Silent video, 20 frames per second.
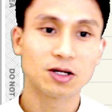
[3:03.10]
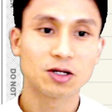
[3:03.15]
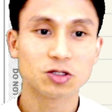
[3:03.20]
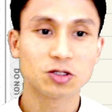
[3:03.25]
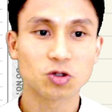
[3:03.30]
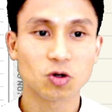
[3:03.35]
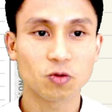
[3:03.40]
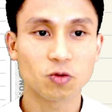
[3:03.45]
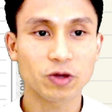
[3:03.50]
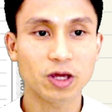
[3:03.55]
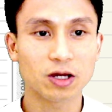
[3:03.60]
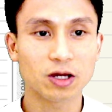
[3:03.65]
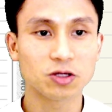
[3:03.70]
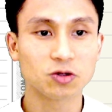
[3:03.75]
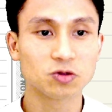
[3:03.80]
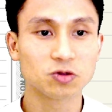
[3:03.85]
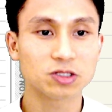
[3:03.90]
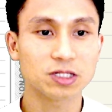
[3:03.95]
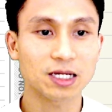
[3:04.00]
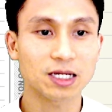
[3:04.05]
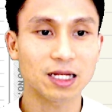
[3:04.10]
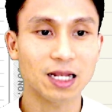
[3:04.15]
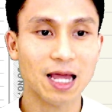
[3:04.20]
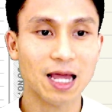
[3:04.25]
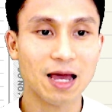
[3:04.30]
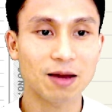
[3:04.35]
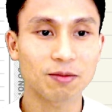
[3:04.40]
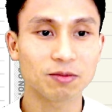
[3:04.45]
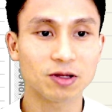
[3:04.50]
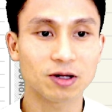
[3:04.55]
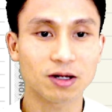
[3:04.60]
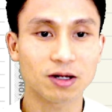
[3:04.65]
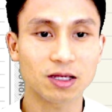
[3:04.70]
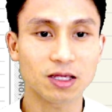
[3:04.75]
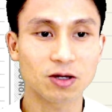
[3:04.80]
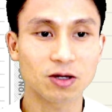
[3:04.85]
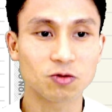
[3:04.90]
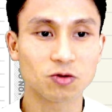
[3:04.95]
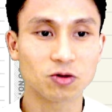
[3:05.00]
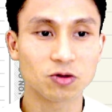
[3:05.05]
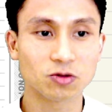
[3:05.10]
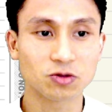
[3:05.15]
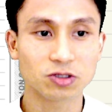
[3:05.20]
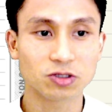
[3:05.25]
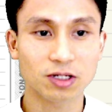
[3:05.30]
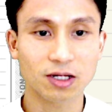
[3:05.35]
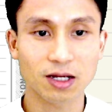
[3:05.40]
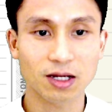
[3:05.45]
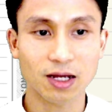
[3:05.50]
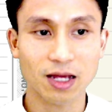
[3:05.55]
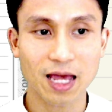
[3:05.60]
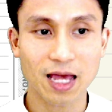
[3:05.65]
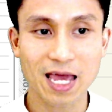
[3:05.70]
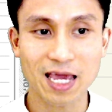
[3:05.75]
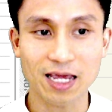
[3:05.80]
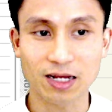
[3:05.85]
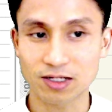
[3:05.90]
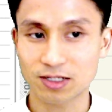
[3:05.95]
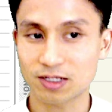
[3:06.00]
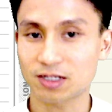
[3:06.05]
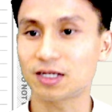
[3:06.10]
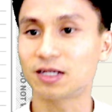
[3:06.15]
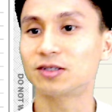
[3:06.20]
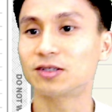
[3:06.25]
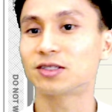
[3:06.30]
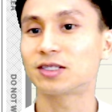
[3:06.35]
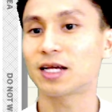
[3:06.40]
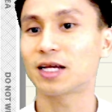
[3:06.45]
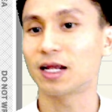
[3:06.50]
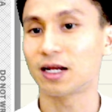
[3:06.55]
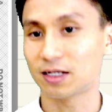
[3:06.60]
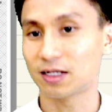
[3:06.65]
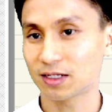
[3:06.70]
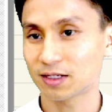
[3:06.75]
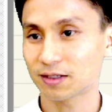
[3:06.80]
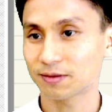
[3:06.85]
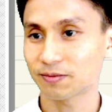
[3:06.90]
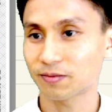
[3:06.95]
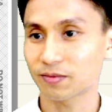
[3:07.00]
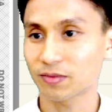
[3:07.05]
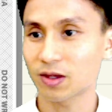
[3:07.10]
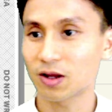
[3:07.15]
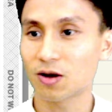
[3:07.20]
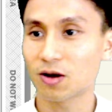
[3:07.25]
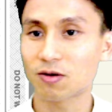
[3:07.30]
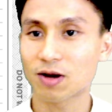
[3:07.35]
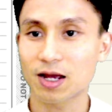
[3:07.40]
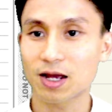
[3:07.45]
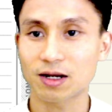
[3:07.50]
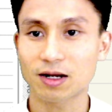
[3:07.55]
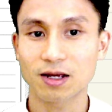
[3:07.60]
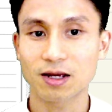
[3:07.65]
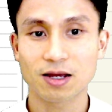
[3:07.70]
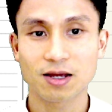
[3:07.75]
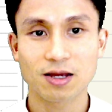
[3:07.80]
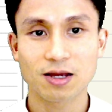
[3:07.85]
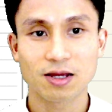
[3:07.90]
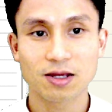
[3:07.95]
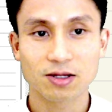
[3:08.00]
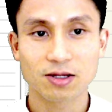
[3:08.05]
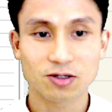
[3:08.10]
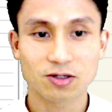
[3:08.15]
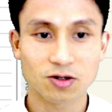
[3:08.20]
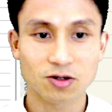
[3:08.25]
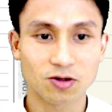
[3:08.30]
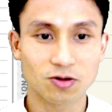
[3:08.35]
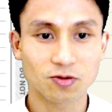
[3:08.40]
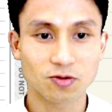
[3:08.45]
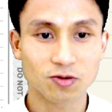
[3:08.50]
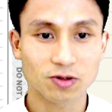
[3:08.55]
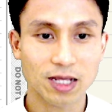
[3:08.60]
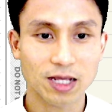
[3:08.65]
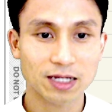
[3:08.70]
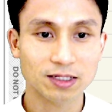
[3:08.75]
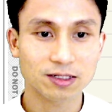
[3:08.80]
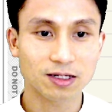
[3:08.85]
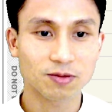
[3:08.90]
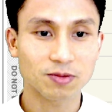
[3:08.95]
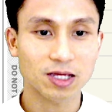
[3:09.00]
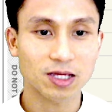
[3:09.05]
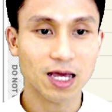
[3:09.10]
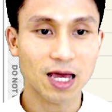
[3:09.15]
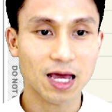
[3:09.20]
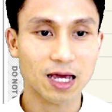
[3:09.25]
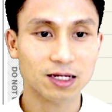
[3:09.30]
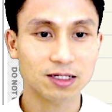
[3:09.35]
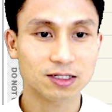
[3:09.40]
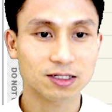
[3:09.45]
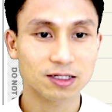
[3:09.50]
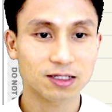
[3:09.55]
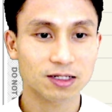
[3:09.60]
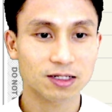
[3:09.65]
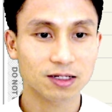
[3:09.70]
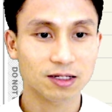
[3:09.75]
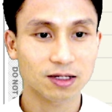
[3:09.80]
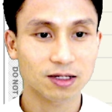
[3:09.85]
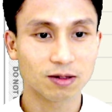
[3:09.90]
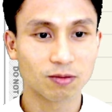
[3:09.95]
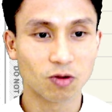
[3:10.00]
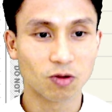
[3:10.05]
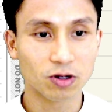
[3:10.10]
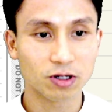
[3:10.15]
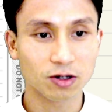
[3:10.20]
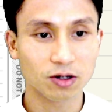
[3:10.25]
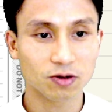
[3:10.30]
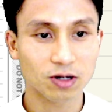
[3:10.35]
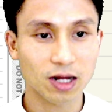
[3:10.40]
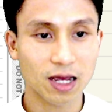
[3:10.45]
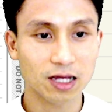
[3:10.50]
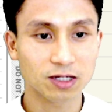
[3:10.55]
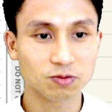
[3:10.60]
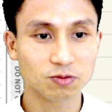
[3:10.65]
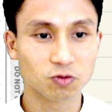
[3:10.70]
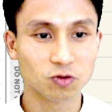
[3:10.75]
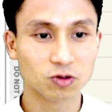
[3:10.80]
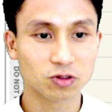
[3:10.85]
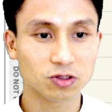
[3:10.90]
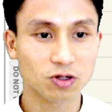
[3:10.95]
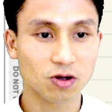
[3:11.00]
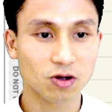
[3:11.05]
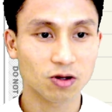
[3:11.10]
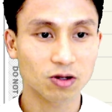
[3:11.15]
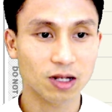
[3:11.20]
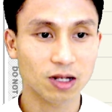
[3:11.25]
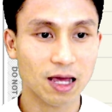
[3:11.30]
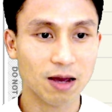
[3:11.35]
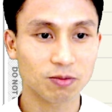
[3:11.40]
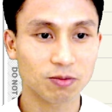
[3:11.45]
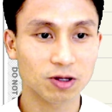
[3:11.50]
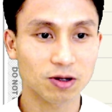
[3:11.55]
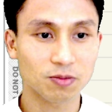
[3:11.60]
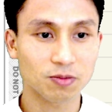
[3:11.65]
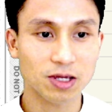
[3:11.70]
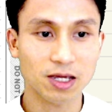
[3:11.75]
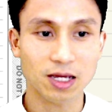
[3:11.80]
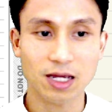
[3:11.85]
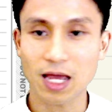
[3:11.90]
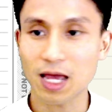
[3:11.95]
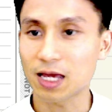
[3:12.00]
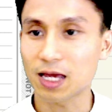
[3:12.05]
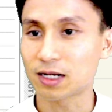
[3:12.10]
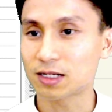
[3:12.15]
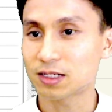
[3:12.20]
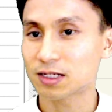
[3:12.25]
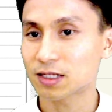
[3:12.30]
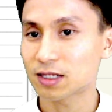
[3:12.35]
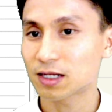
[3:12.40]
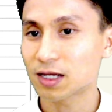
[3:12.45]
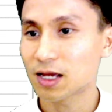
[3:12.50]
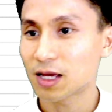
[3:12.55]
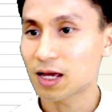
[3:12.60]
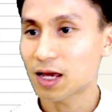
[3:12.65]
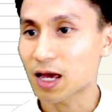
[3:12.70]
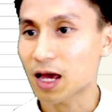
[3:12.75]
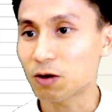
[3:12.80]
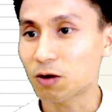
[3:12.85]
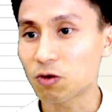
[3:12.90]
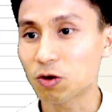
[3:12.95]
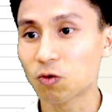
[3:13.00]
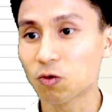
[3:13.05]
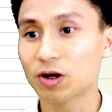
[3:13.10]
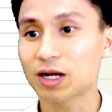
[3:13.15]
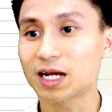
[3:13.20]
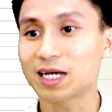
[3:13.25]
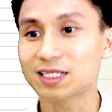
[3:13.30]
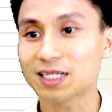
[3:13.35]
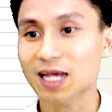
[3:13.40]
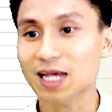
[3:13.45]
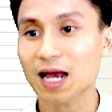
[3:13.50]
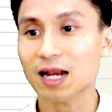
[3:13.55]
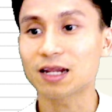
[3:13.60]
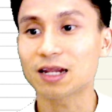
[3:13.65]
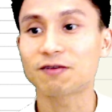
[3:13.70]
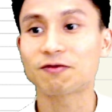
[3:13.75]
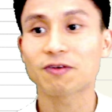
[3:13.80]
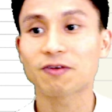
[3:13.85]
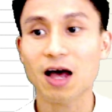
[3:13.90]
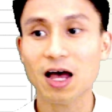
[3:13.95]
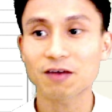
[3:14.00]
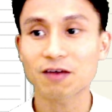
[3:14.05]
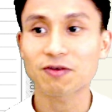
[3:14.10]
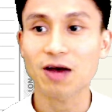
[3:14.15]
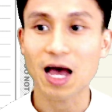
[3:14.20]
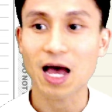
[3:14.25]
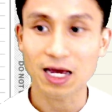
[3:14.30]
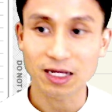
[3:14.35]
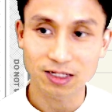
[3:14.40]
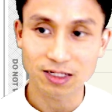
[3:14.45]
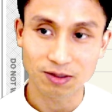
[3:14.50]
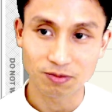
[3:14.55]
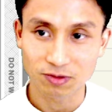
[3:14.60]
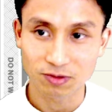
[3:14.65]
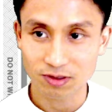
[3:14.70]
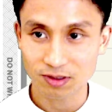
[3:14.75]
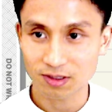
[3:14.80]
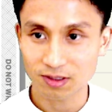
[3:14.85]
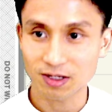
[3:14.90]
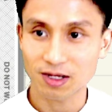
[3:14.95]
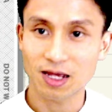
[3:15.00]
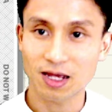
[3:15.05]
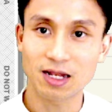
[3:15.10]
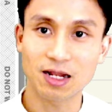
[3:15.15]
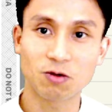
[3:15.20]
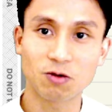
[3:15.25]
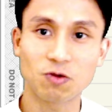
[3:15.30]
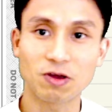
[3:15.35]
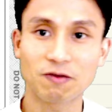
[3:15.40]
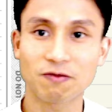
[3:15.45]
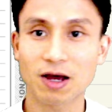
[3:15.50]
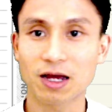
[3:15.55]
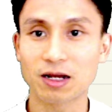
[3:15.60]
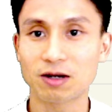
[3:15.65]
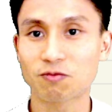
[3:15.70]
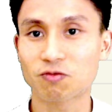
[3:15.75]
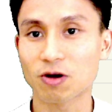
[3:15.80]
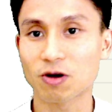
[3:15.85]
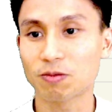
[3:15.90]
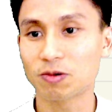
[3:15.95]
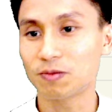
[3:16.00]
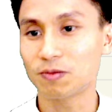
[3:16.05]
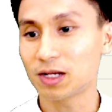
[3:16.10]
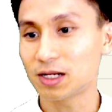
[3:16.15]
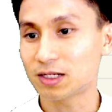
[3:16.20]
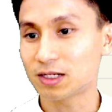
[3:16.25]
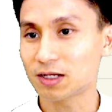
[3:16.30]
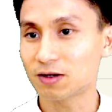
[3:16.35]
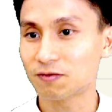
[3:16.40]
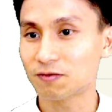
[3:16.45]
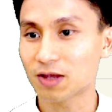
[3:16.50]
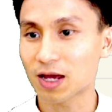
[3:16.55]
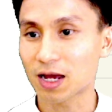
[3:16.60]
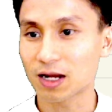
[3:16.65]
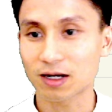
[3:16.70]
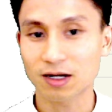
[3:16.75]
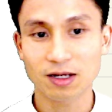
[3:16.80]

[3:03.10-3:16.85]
So we are using lambda equals 8 instead, all right? So that's going to be X modeled as Poisson, lambda being 8. And we want exactly 5 items, and then we find the probability of that.